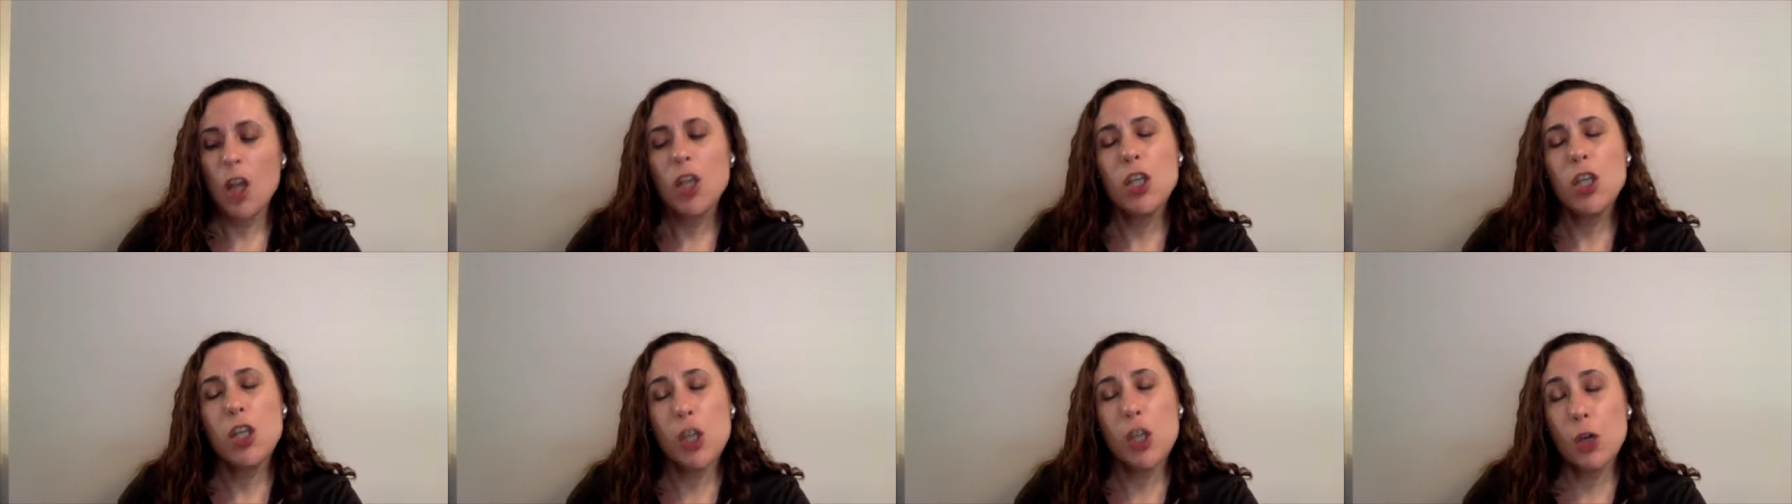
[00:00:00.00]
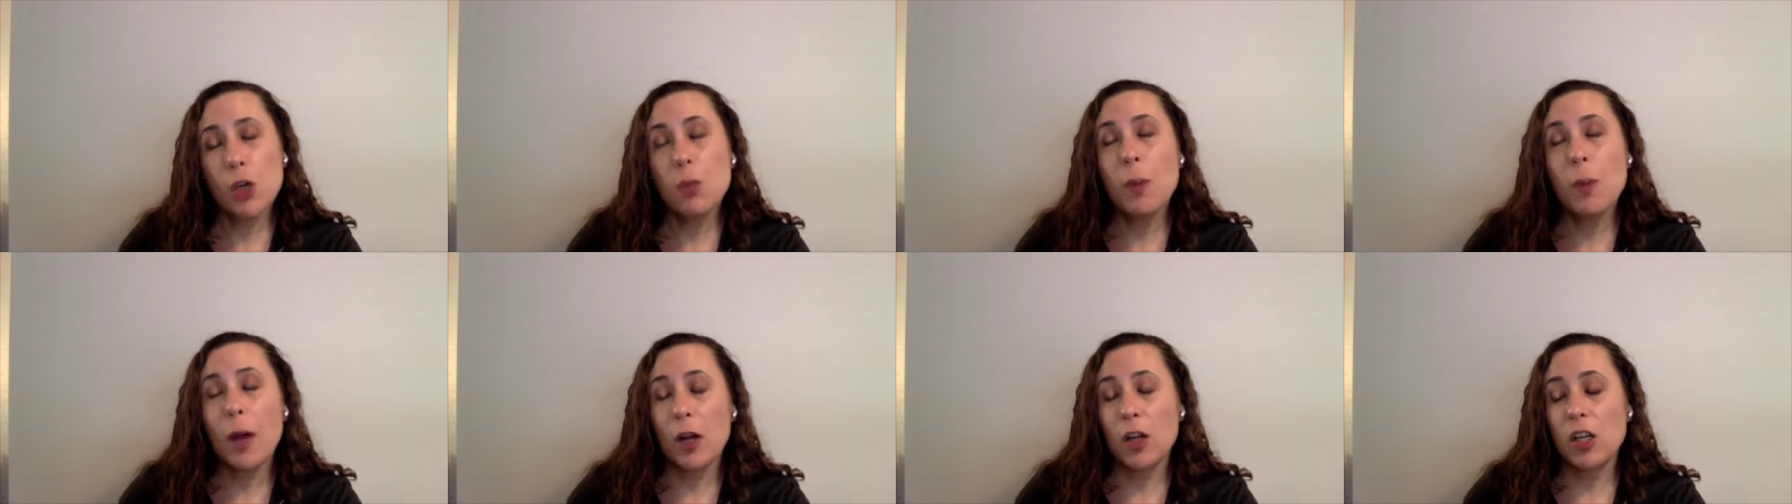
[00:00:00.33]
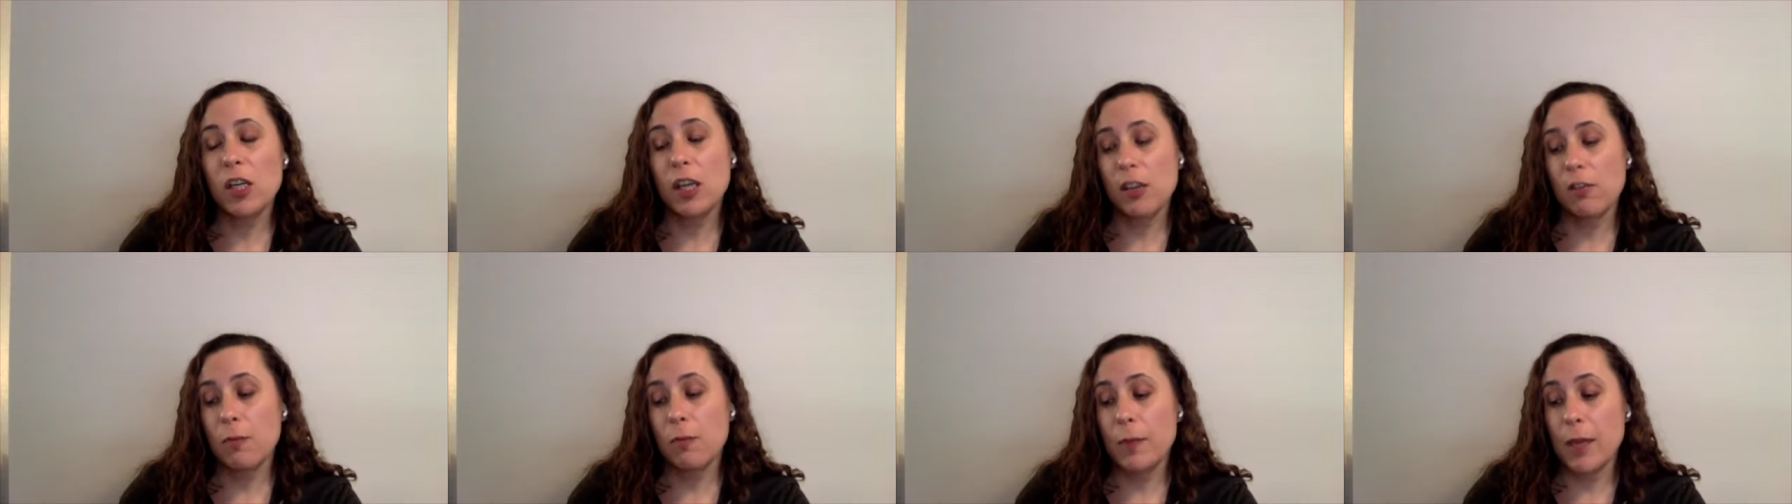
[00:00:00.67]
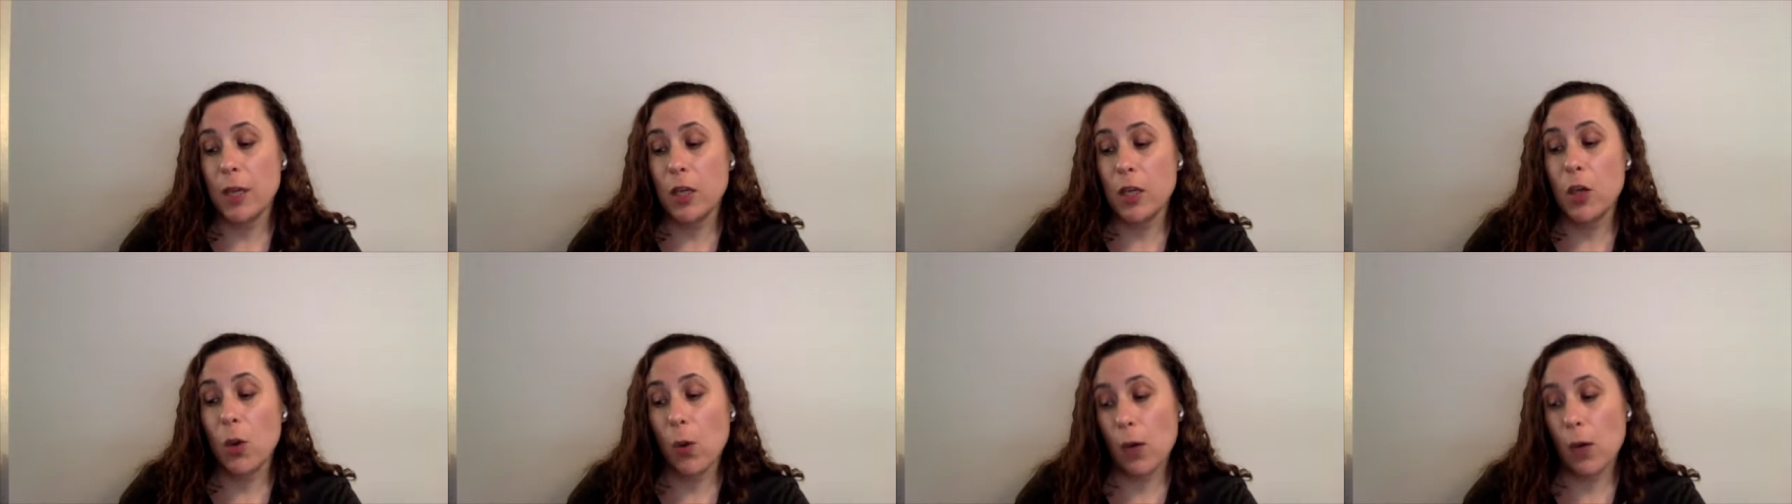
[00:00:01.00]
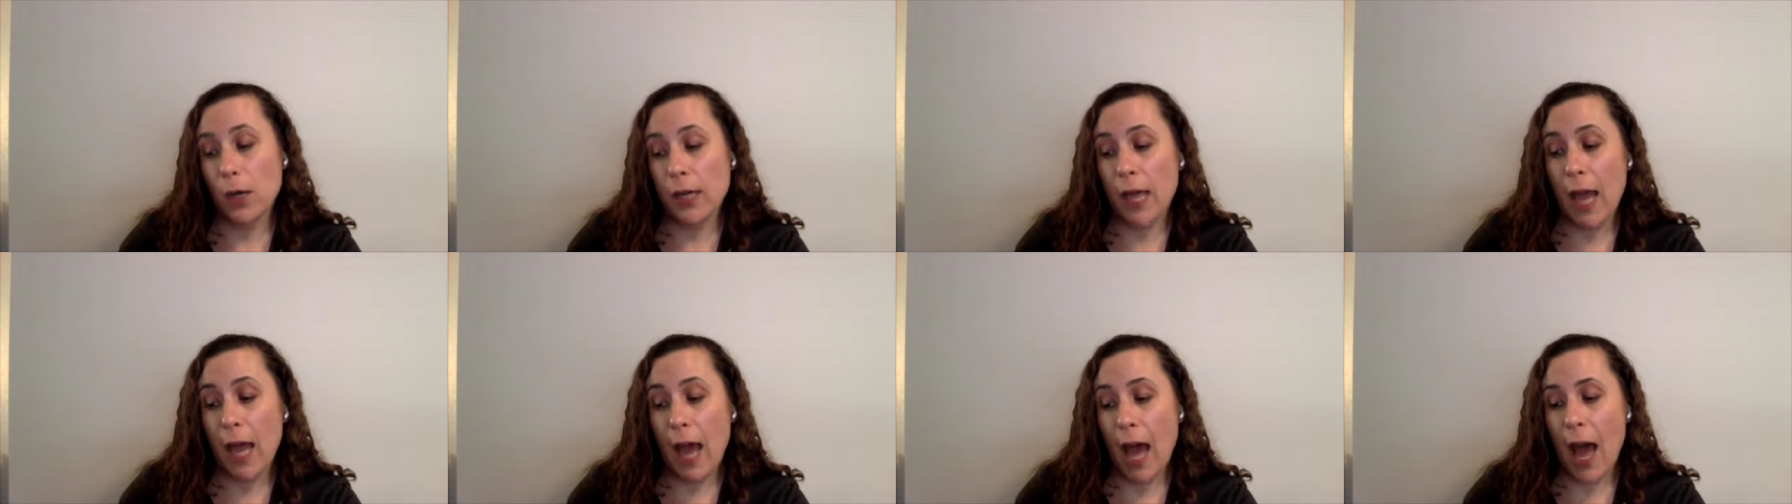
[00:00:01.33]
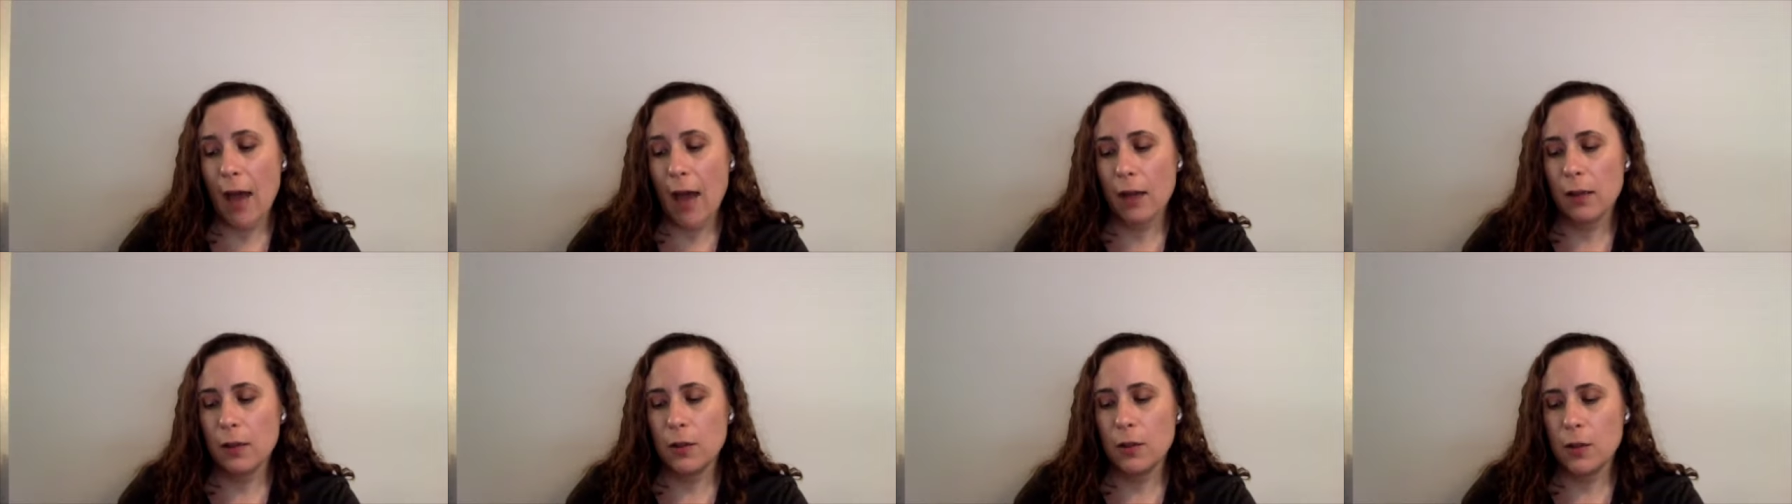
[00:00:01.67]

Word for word: You better give me your cat,